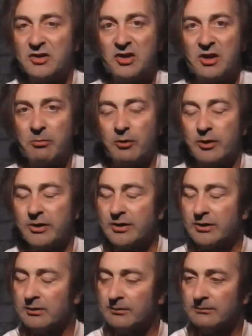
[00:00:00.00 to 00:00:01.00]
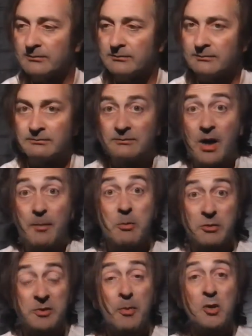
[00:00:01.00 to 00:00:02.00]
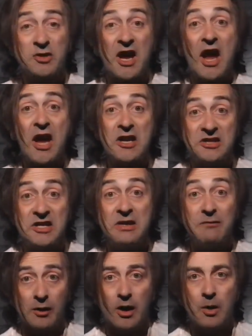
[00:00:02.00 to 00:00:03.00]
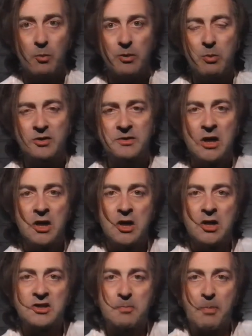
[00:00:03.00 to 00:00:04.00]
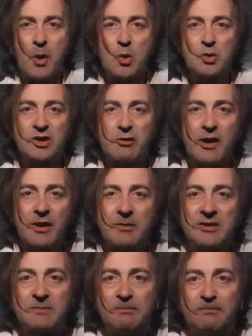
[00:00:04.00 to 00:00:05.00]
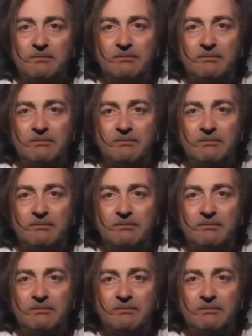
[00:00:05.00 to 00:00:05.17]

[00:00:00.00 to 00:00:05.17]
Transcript: gibberish. I mean, we're supposed to hate evil, aren't we? Well, suppose your enemy's.